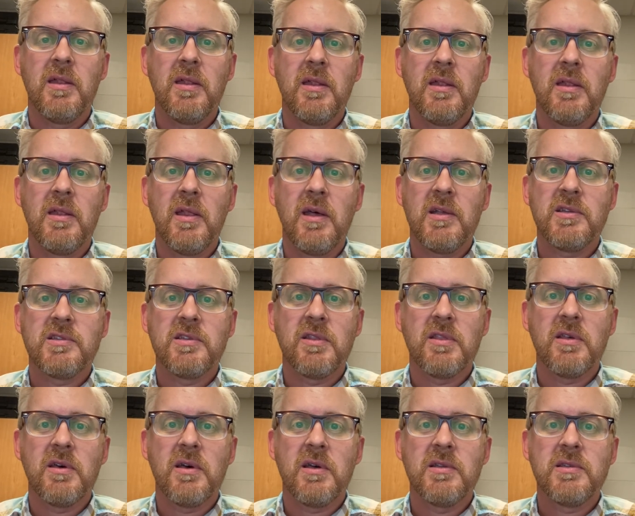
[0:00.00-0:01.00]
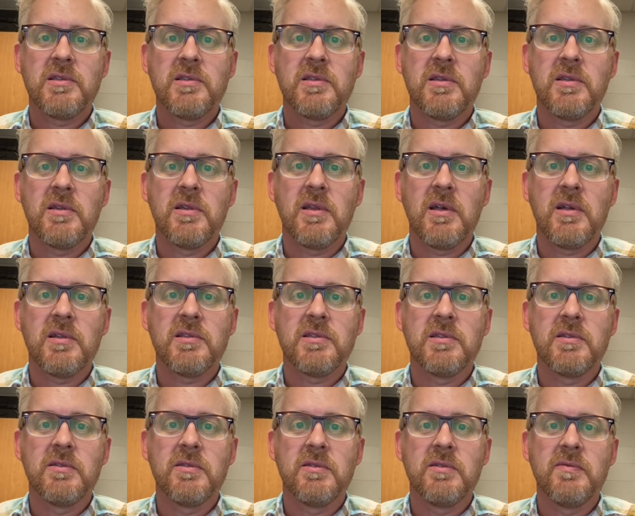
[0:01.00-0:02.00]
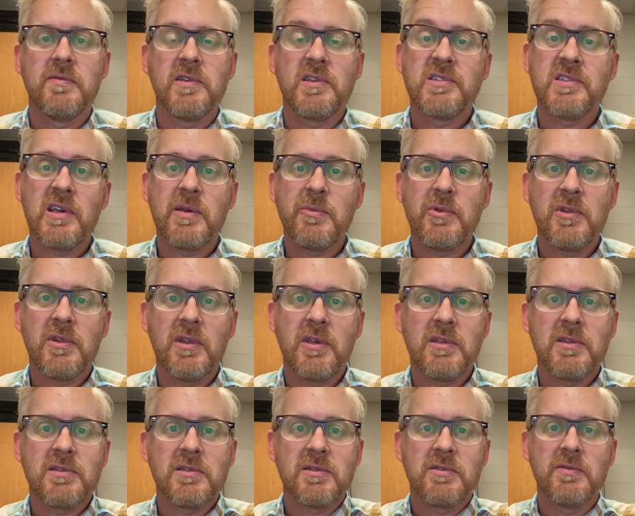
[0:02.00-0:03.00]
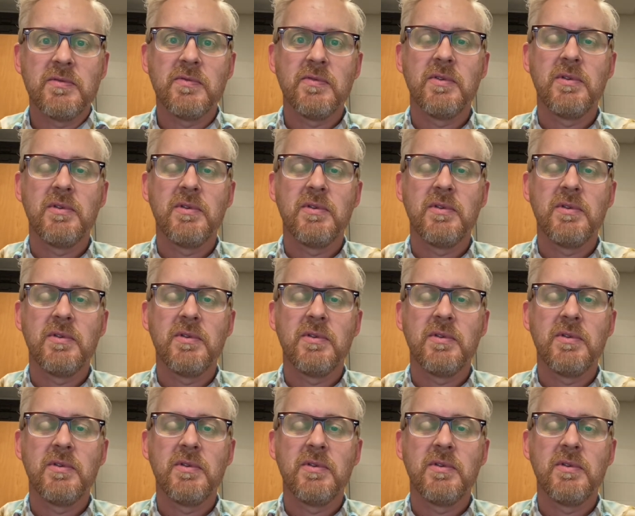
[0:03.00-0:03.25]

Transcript: Lots of thoughts, lots of excitement, lots of